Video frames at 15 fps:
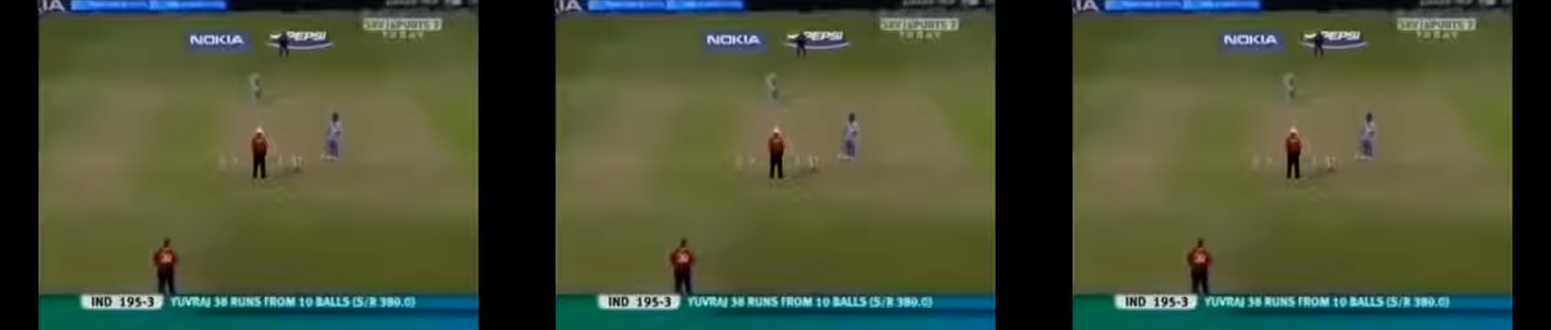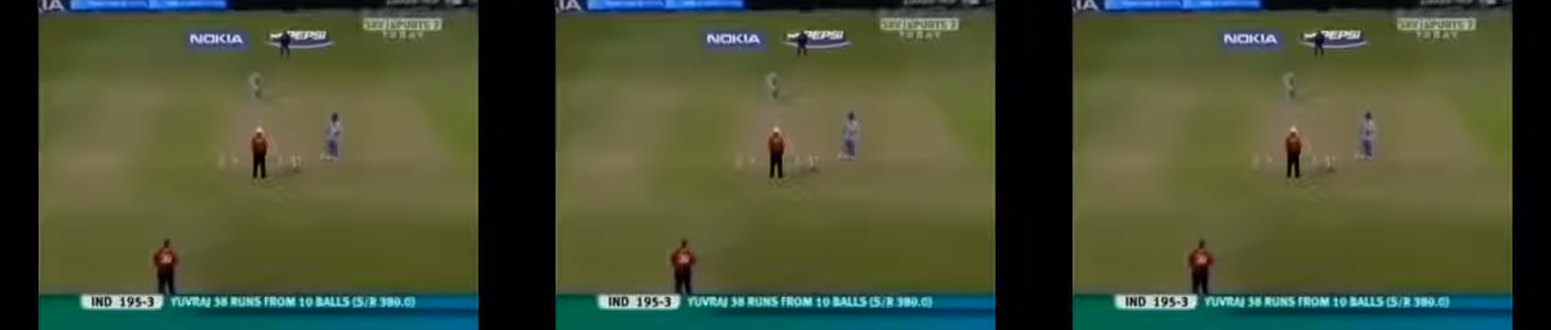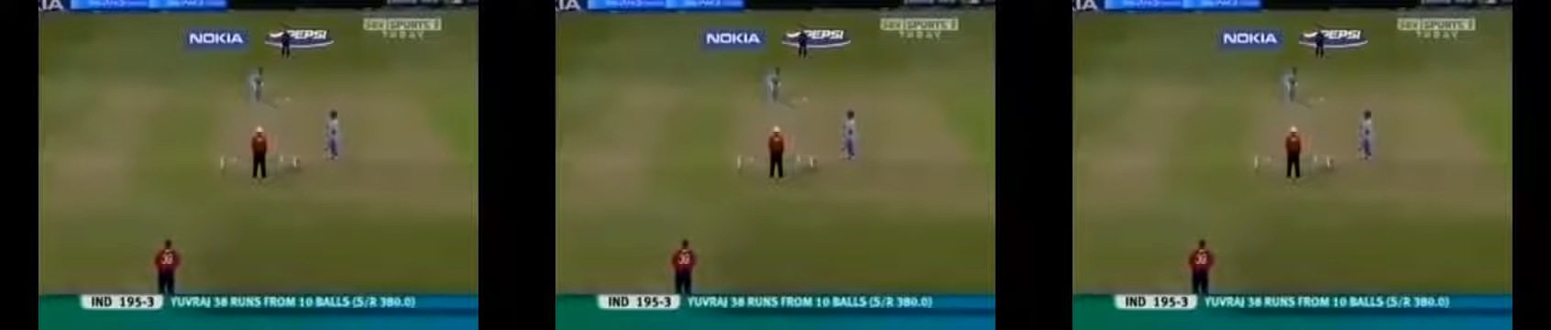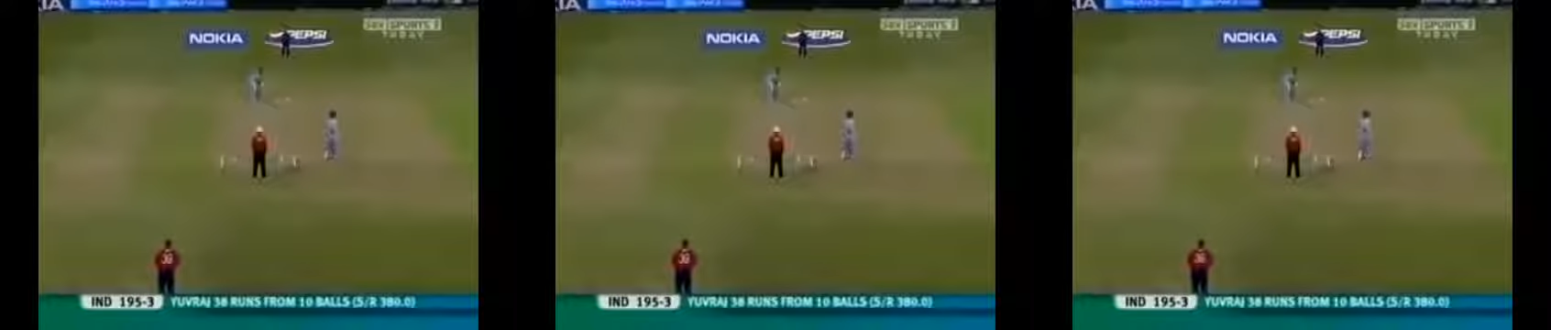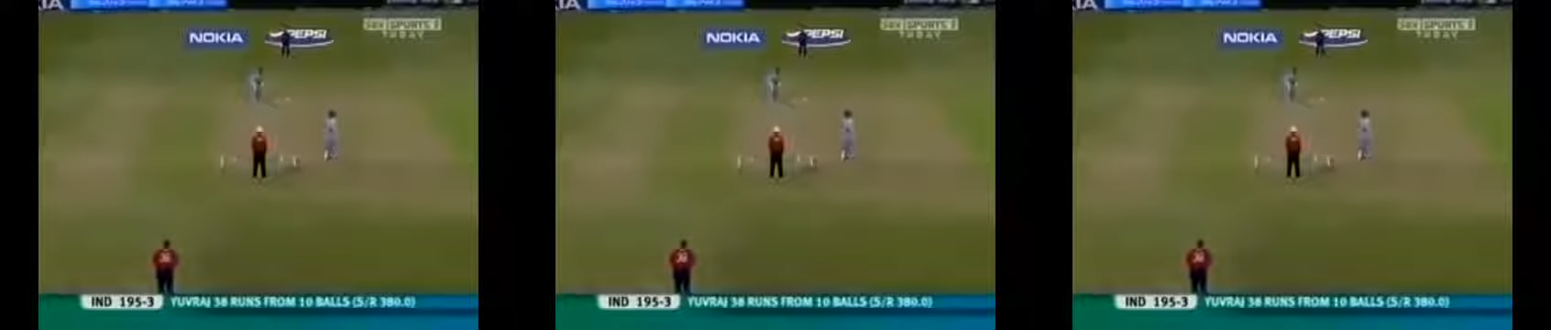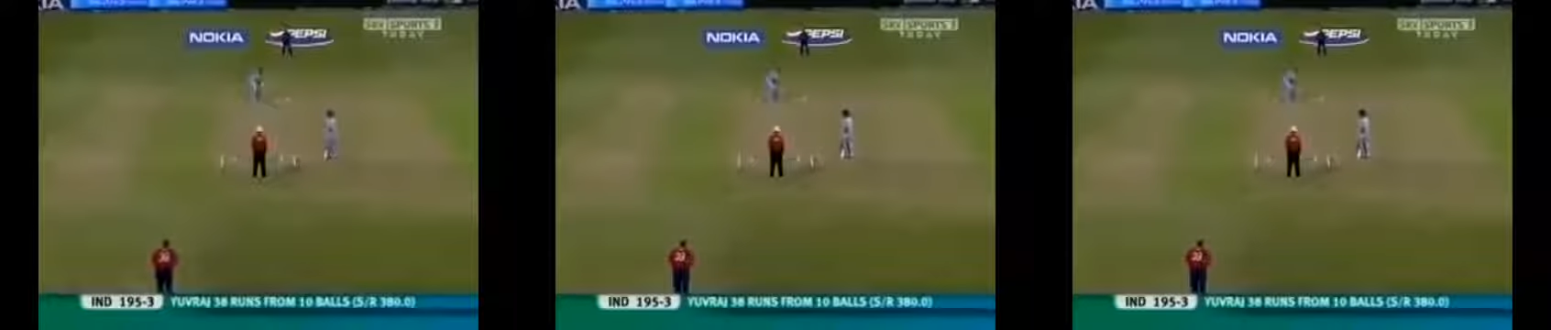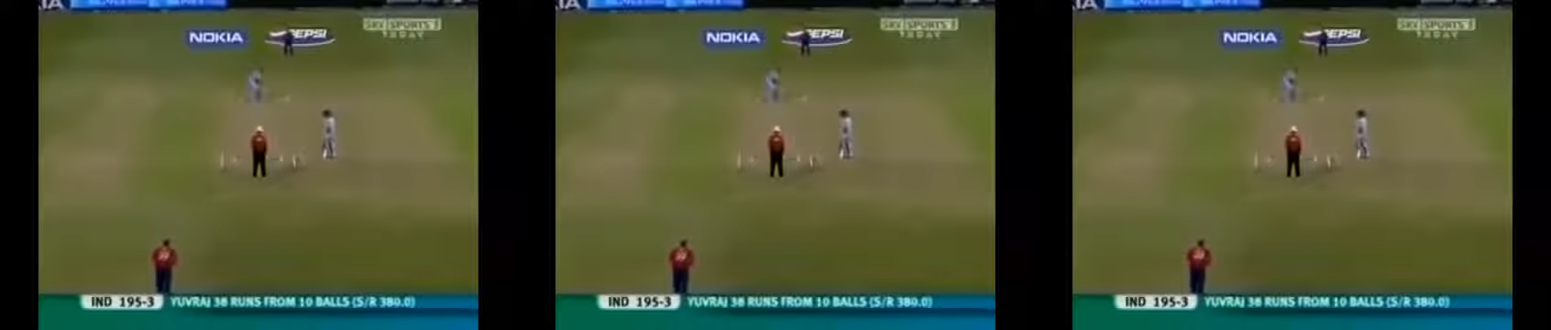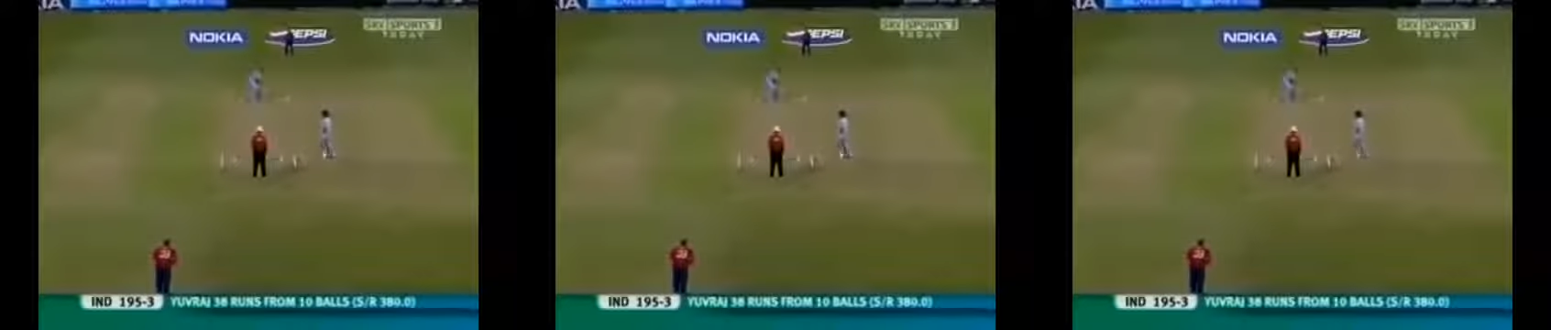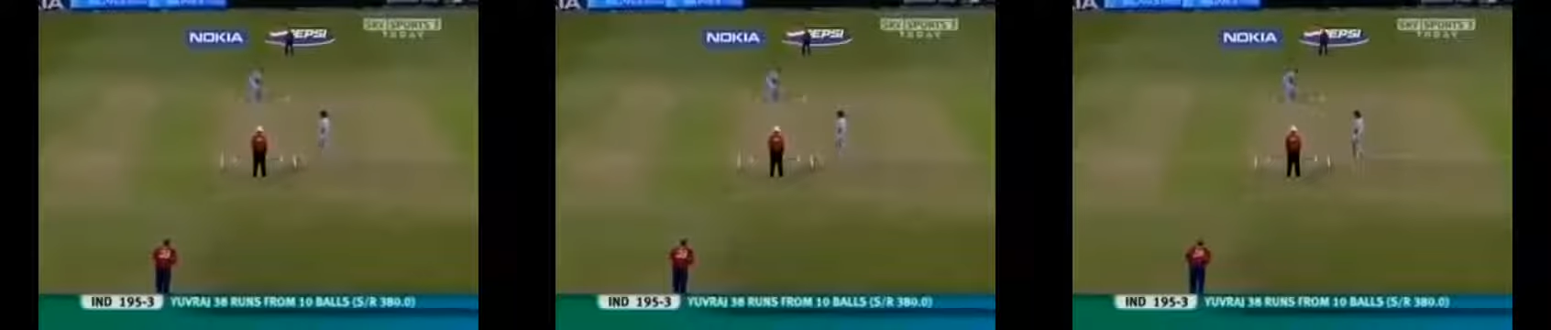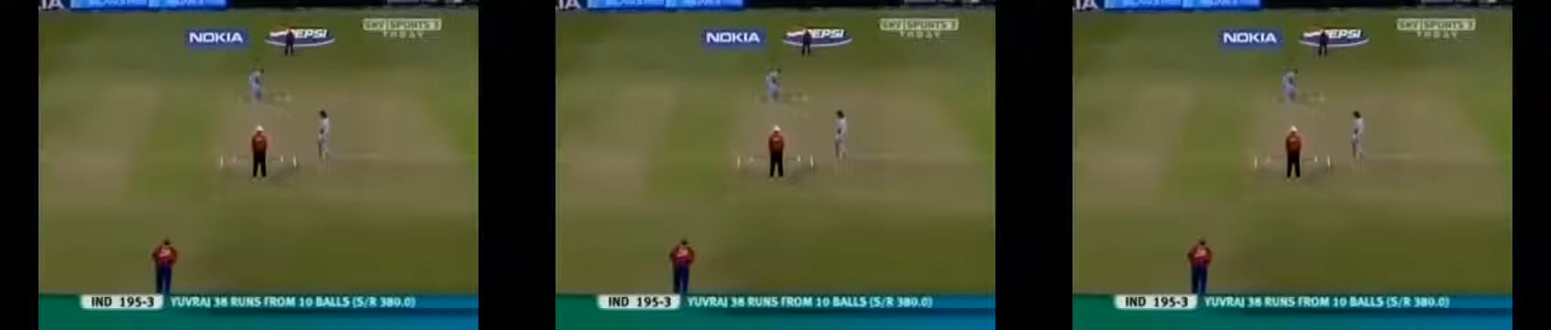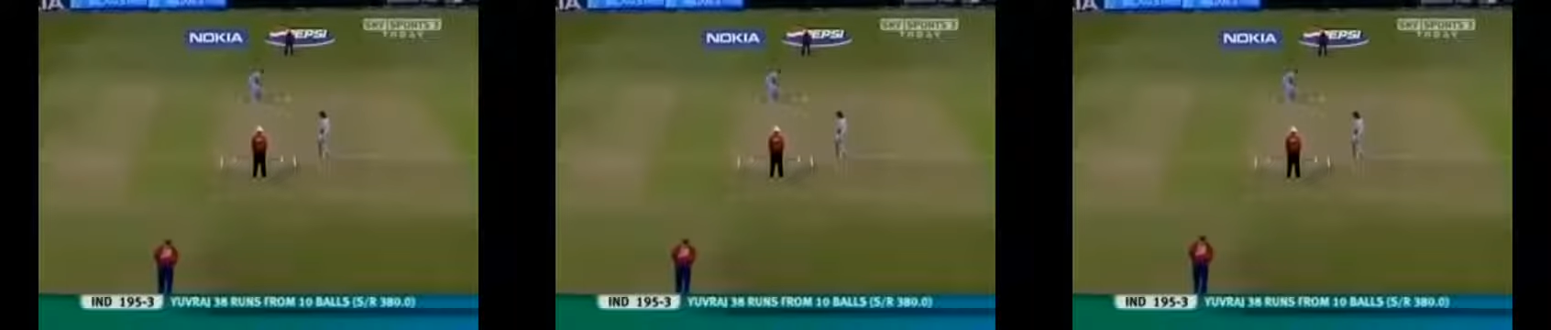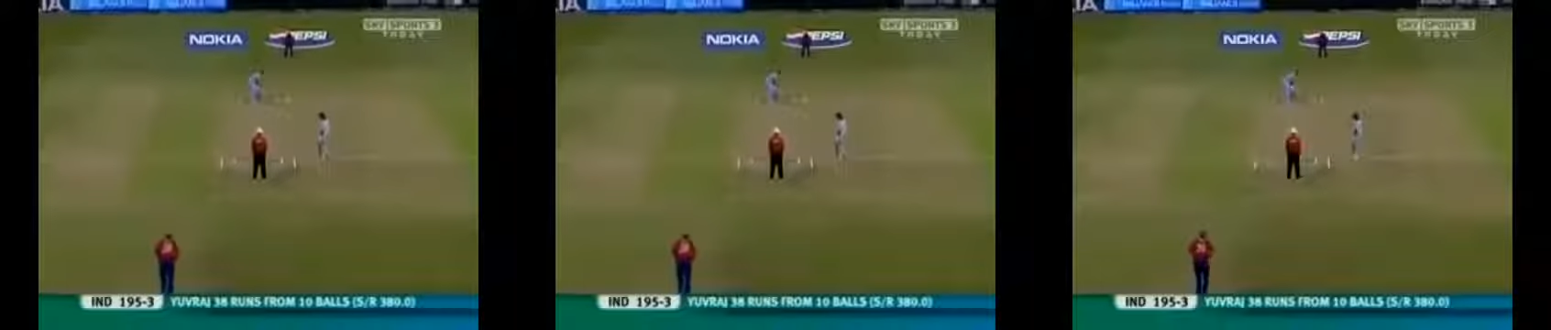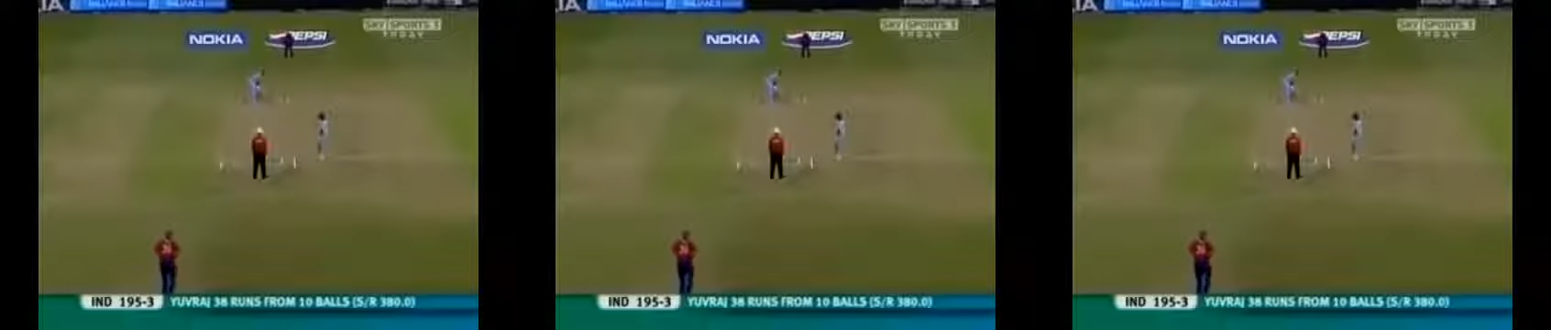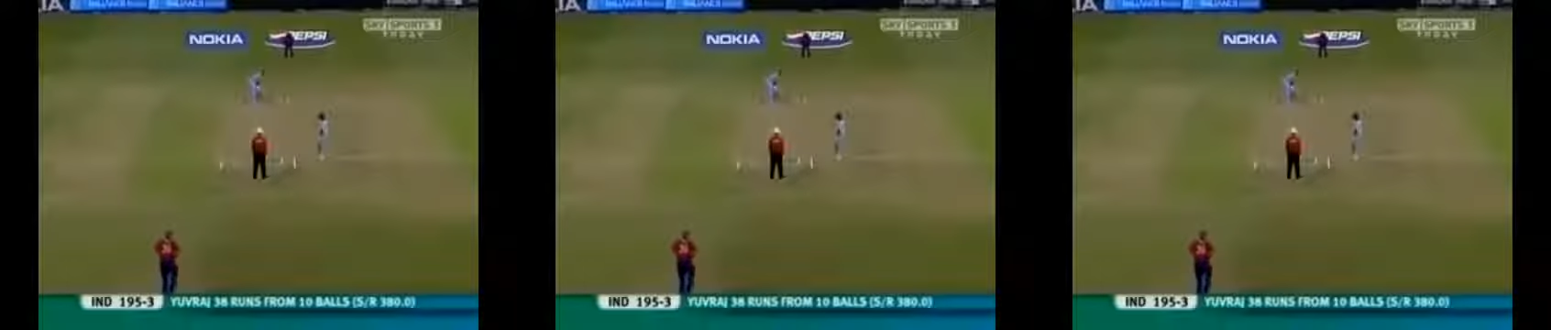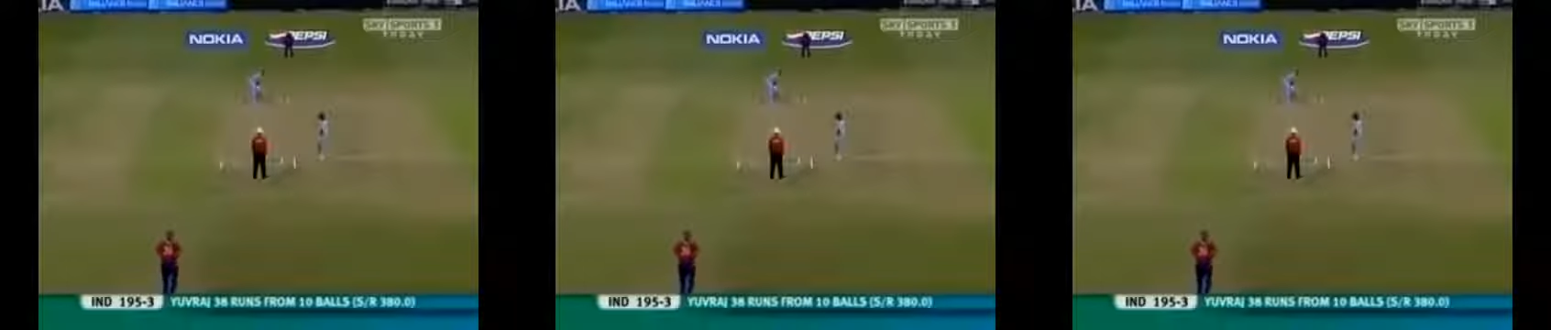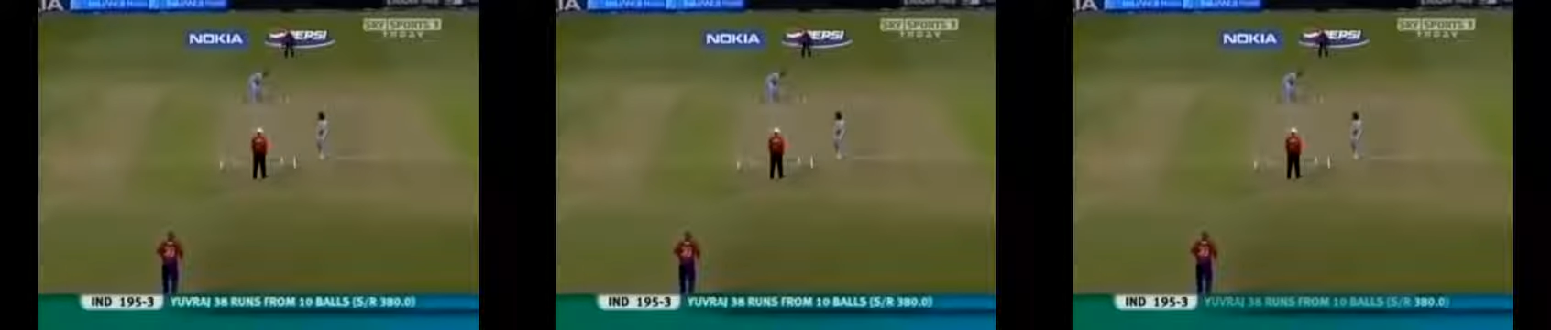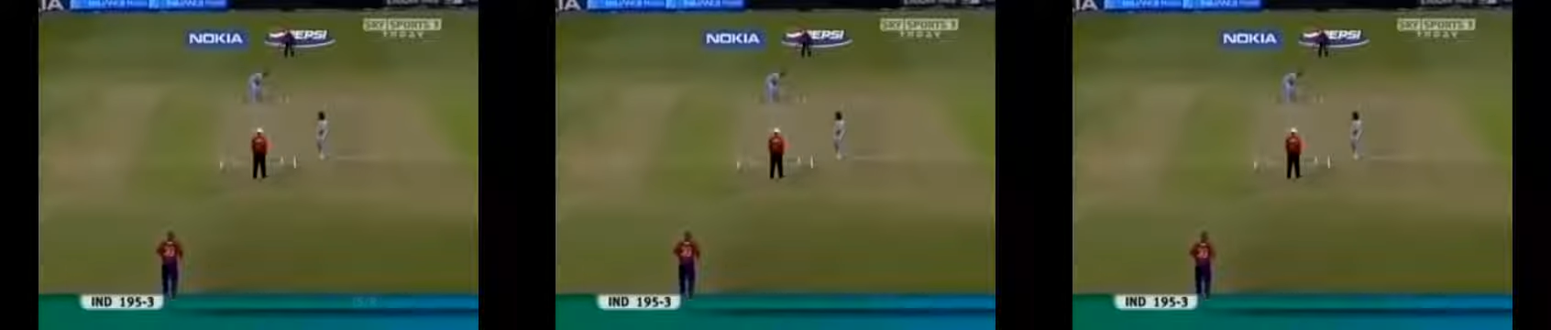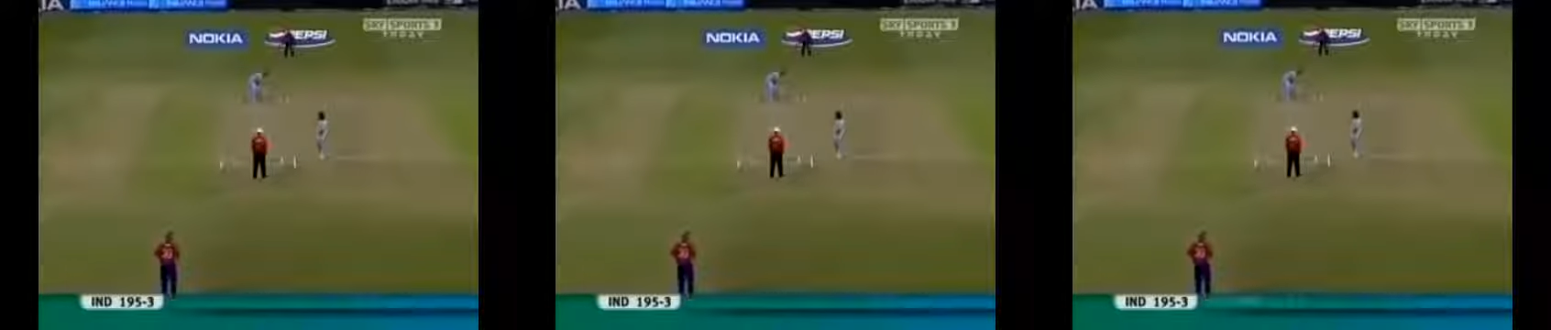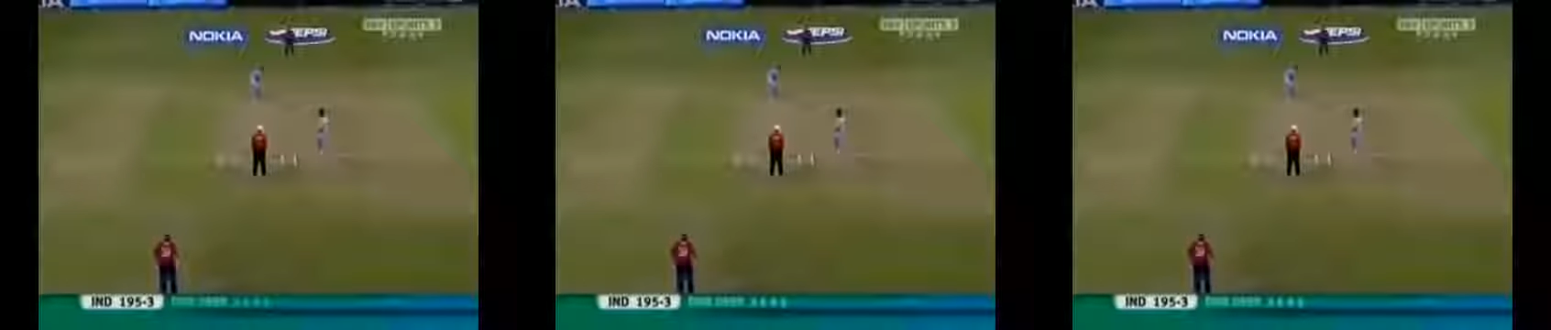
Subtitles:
Nobody's mouth can be seen.